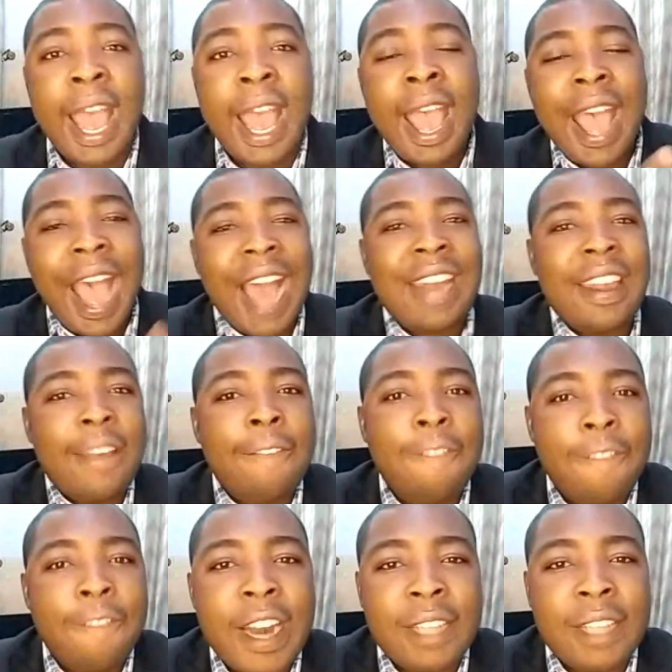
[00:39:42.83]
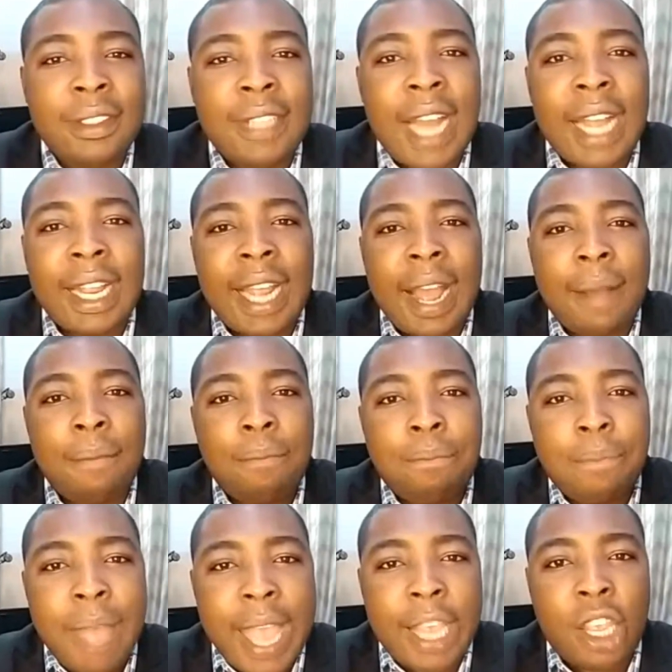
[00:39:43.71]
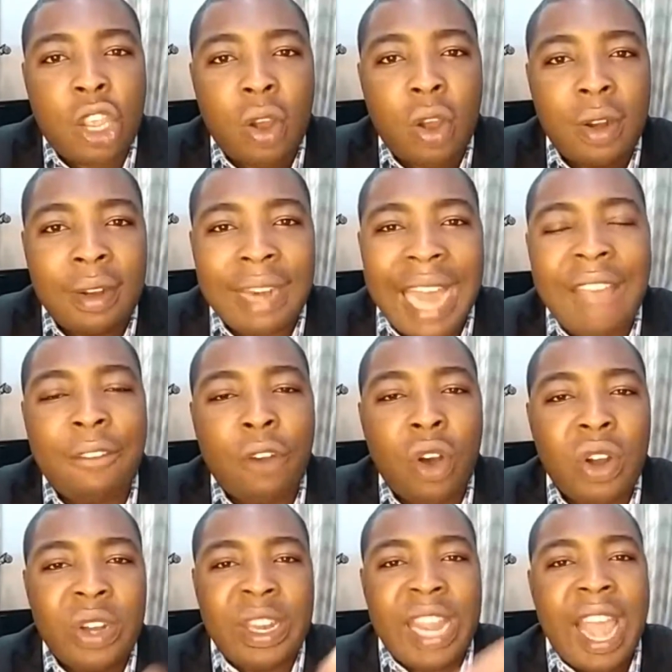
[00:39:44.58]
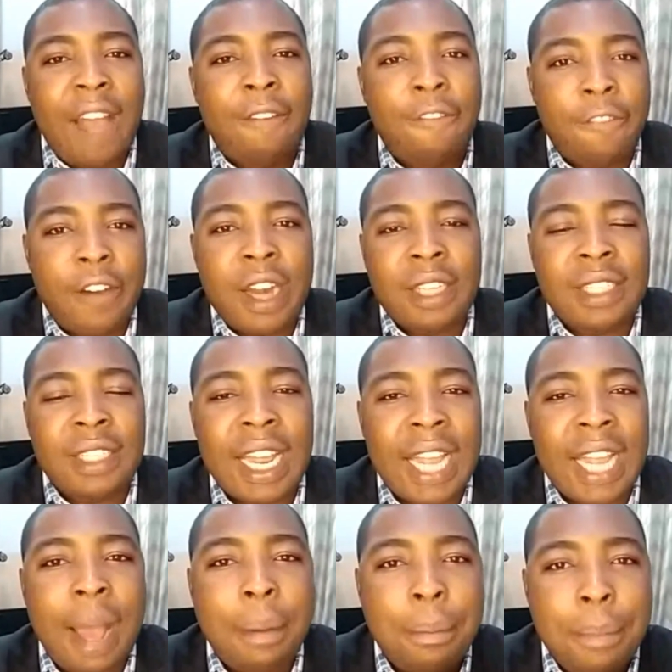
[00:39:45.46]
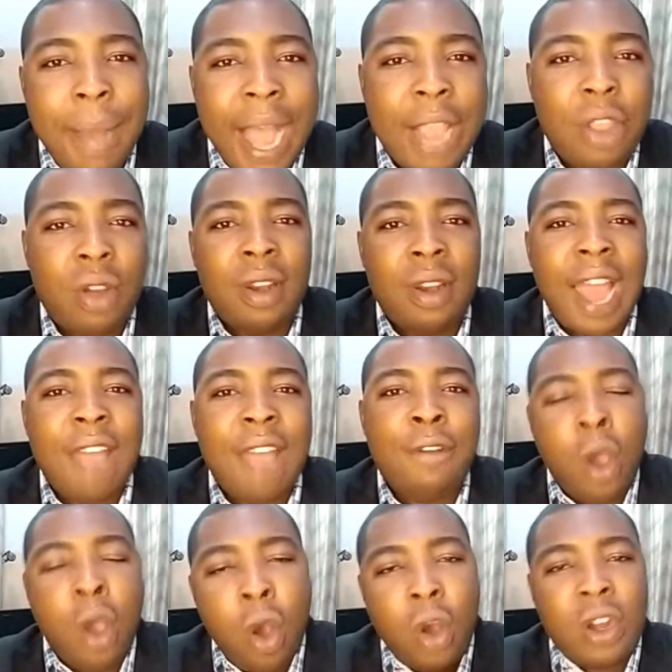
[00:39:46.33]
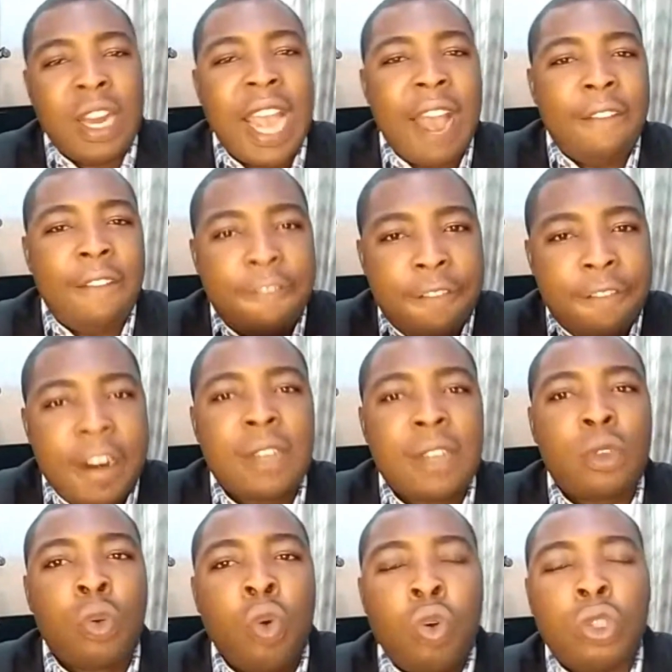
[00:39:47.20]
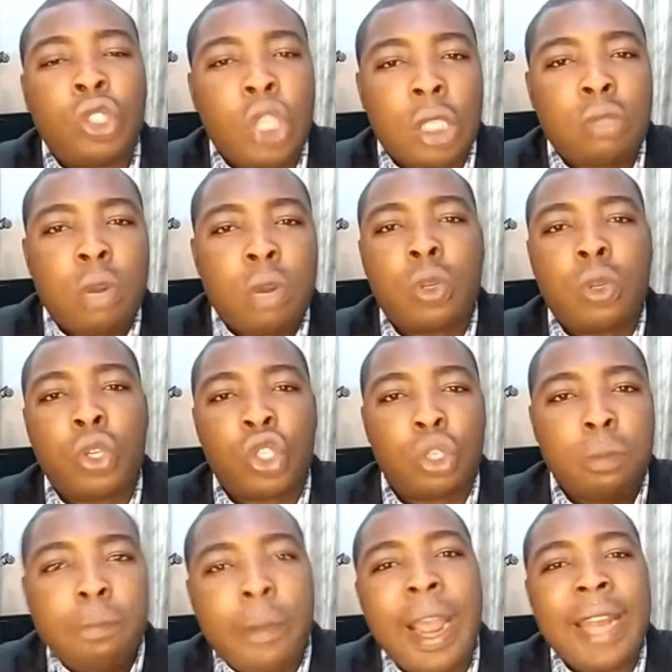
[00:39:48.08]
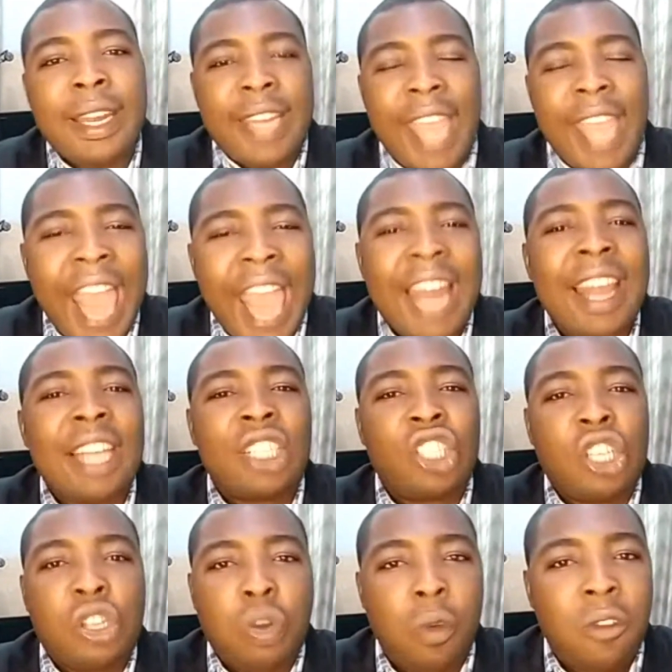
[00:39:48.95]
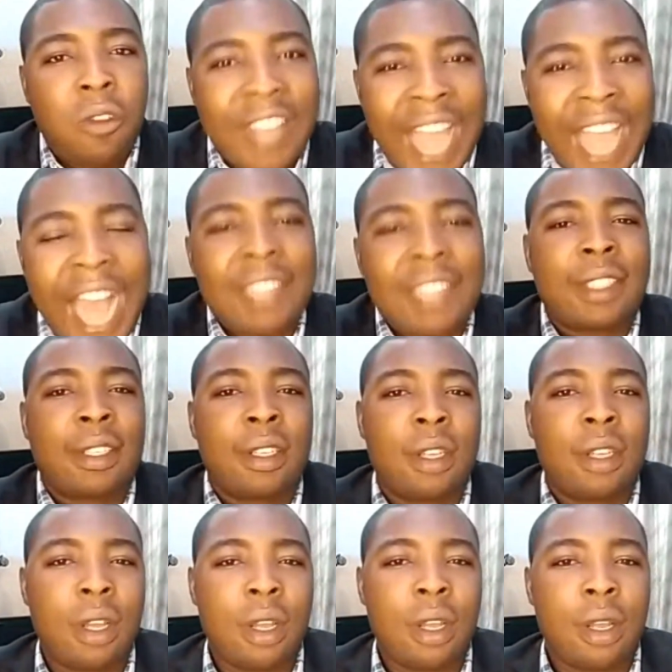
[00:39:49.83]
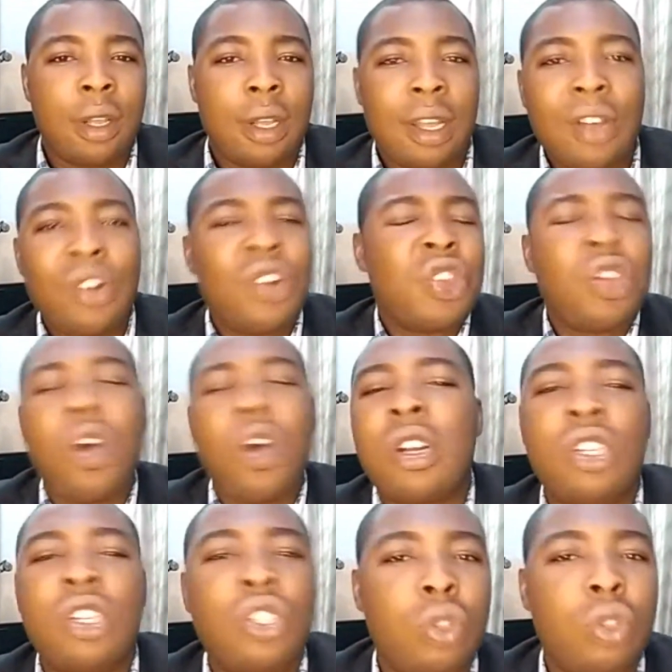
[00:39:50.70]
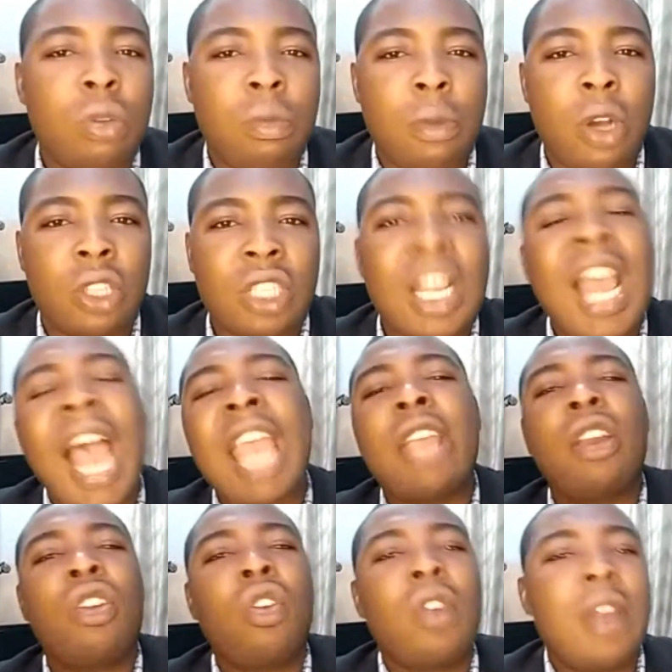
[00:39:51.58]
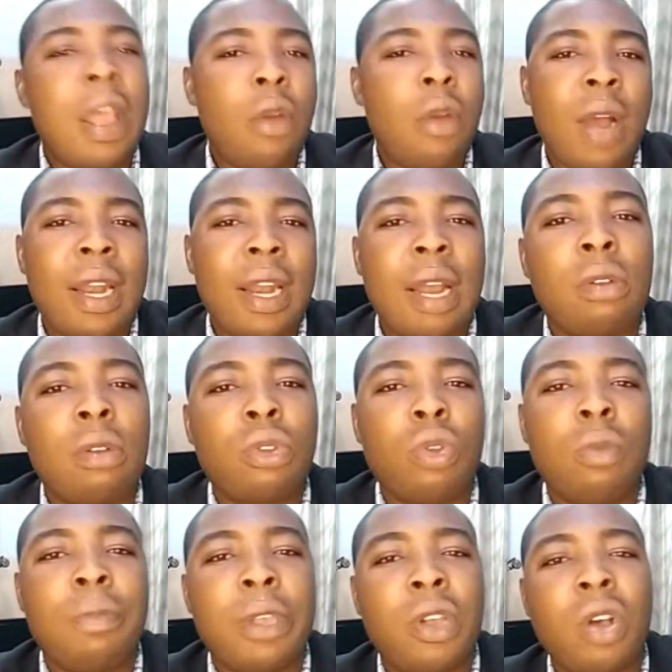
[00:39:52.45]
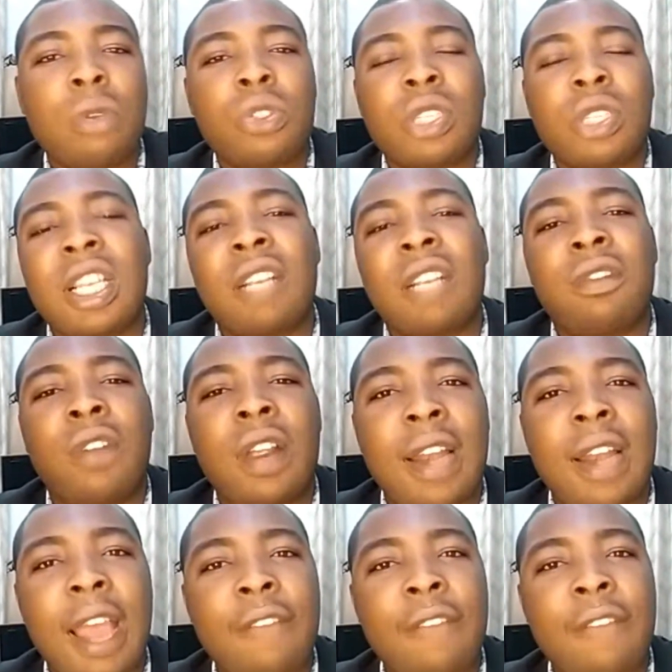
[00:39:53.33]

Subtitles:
Are they friends that can make your life, or they are friends that can mar your life, or they are friends who just want to spread the energy you got? Oh, your own is too much. Are you the only one that want to become successful in life?